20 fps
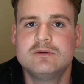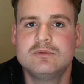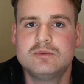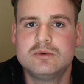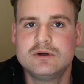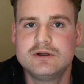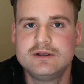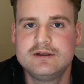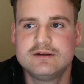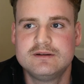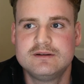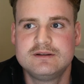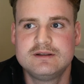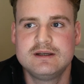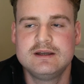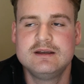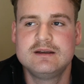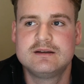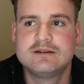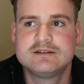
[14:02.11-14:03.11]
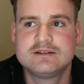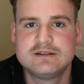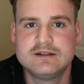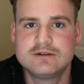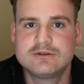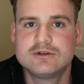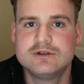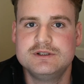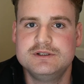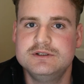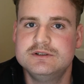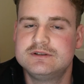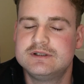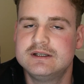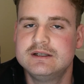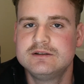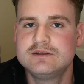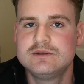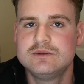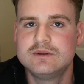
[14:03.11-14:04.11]
would take steroid use
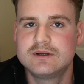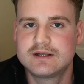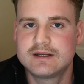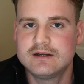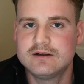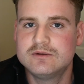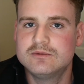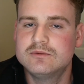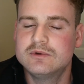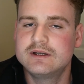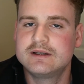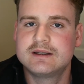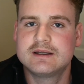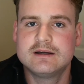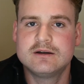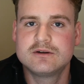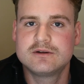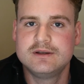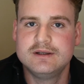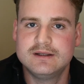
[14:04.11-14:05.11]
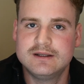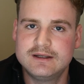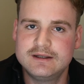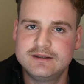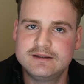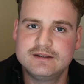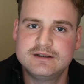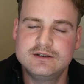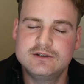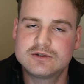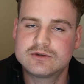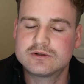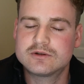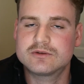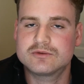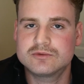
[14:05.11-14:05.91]
into account when calculating your